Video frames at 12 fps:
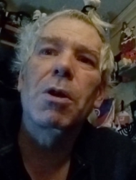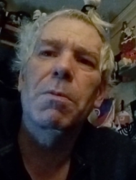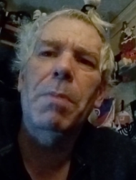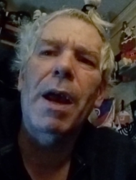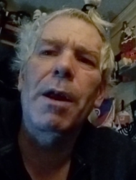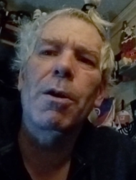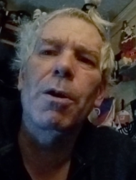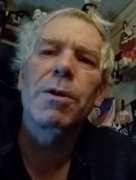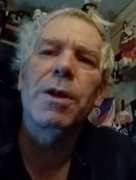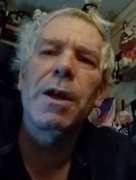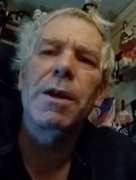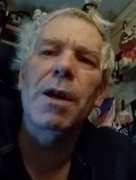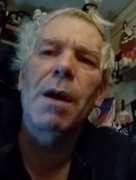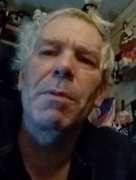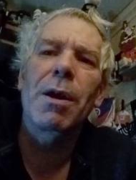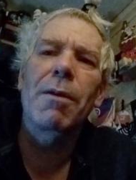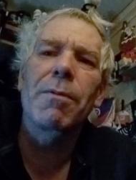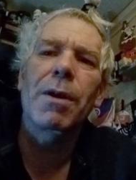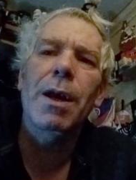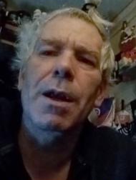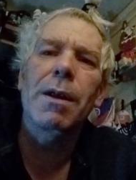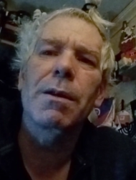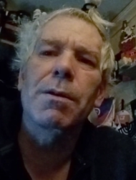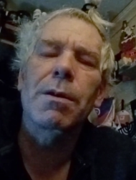mm. pain hurts anytime you ever get
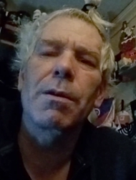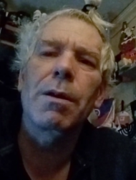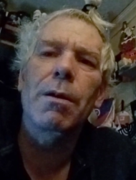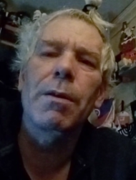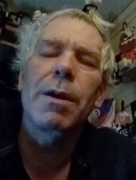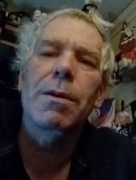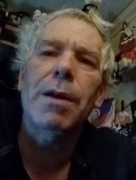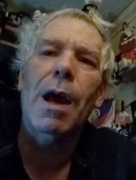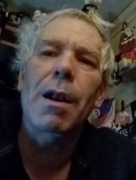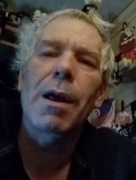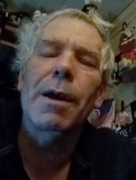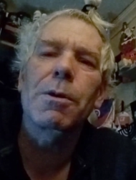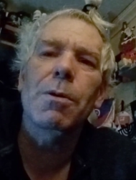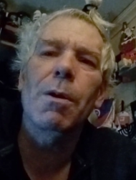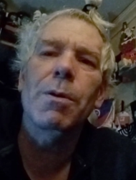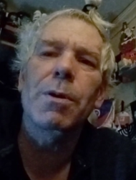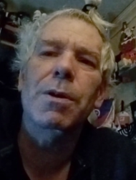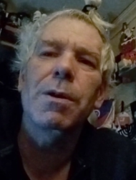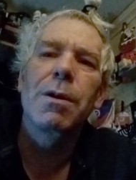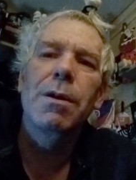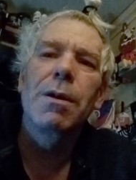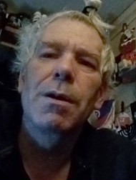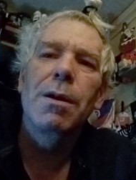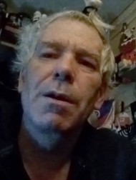it. So, you know, these satellite controllers,
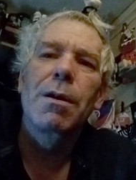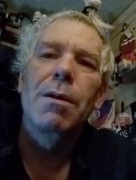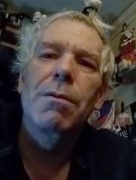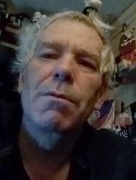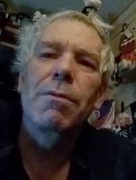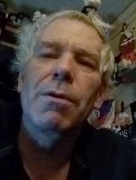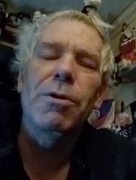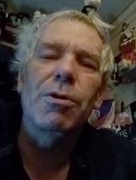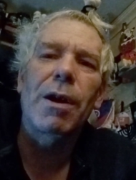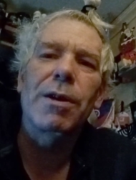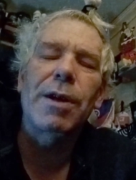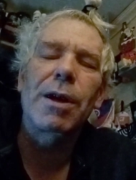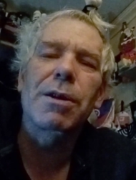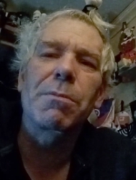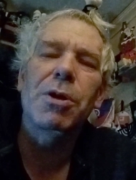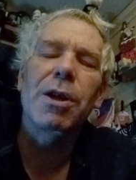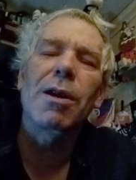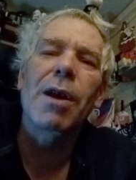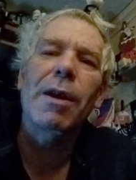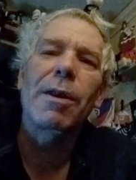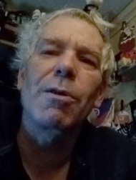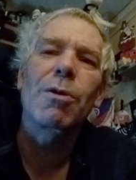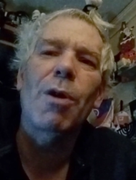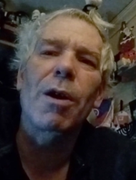they'll try to say some shit like
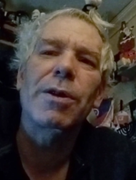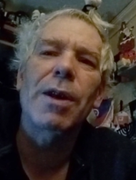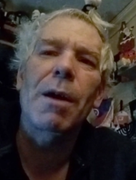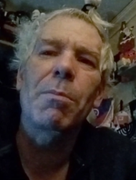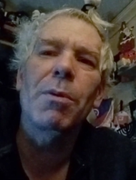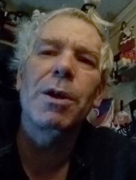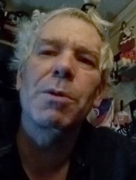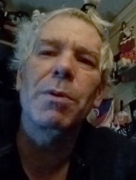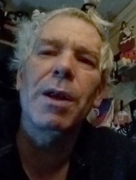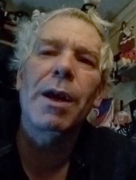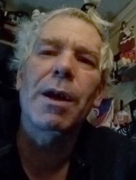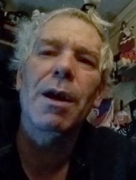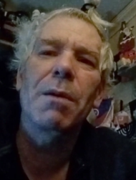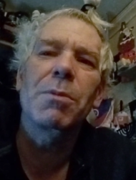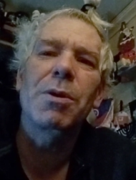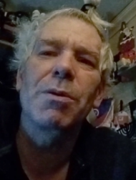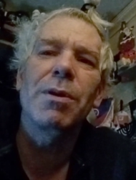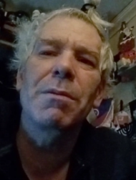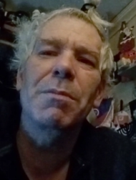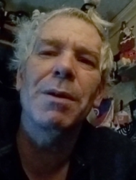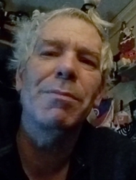they'll cross that bridge when they come to it, but